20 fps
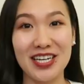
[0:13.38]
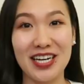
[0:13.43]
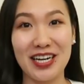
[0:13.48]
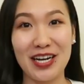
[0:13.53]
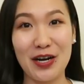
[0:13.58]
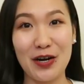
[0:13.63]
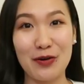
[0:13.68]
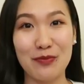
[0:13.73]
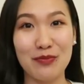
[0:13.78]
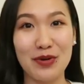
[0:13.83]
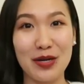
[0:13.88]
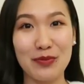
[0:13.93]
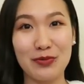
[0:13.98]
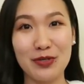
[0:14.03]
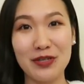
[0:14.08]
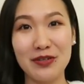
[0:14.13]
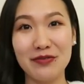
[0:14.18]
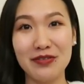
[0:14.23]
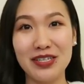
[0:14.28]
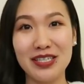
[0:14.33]
check out my
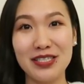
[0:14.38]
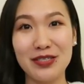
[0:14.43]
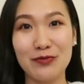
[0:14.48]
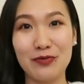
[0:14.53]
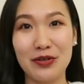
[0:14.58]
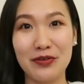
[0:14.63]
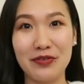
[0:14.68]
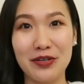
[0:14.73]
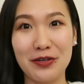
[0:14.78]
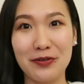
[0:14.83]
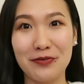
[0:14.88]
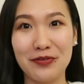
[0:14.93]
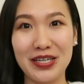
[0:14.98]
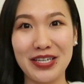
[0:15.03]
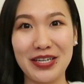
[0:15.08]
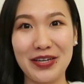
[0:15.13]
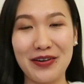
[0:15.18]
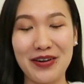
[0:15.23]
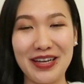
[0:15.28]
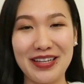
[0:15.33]
previous review
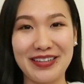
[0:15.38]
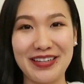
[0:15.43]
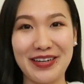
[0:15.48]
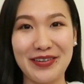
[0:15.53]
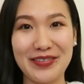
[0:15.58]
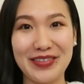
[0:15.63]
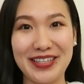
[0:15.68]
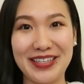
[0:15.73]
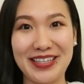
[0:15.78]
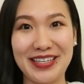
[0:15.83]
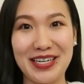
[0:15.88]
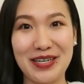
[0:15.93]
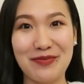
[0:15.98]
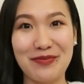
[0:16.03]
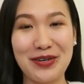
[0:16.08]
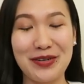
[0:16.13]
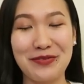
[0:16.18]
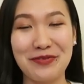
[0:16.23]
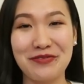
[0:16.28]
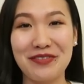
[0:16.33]
video and I will link
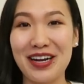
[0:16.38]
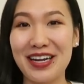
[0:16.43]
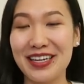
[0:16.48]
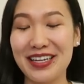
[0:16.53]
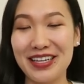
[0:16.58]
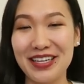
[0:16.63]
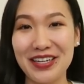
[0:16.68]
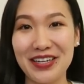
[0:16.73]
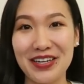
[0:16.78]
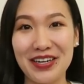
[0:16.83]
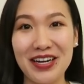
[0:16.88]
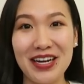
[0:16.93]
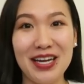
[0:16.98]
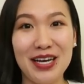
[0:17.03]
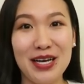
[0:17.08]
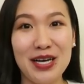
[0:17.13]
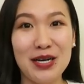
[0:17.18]
above right here.